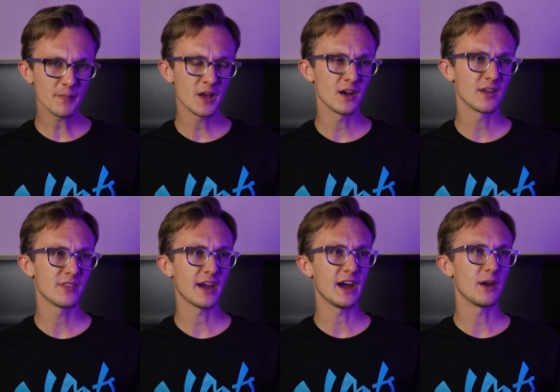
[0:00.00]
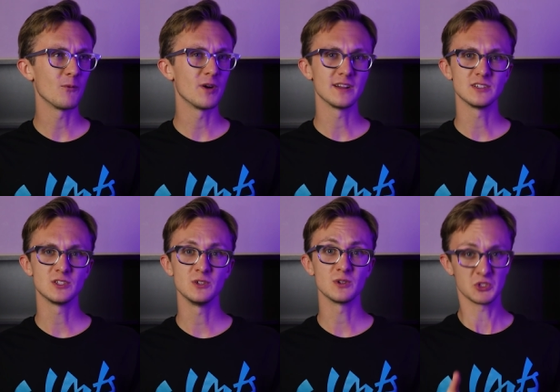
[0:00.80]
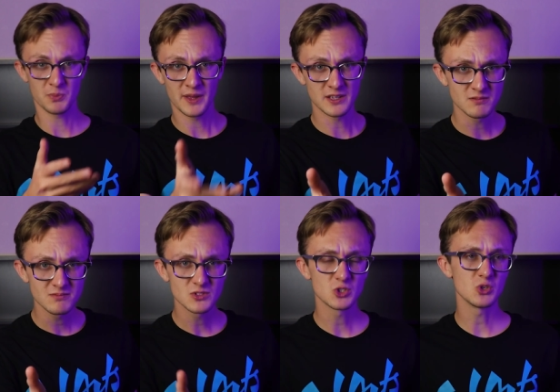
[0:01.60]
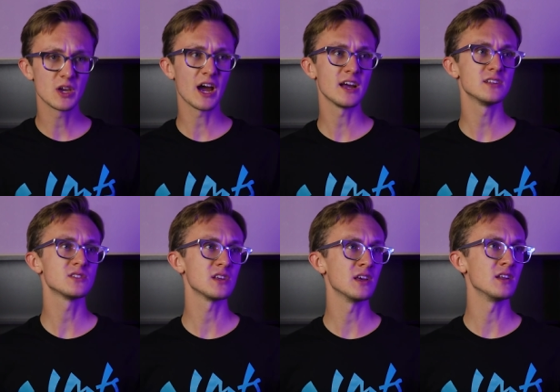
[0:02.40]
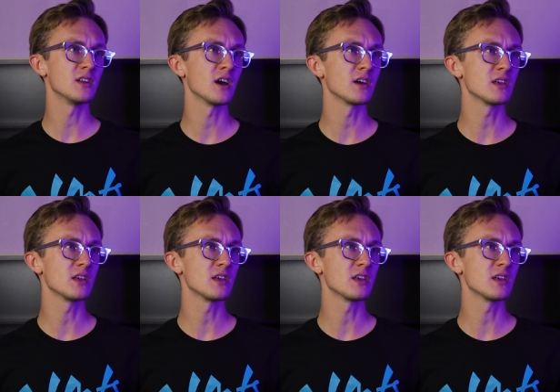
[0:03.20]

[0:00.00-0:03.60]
uh, that I wanted to explain to you guys and uh,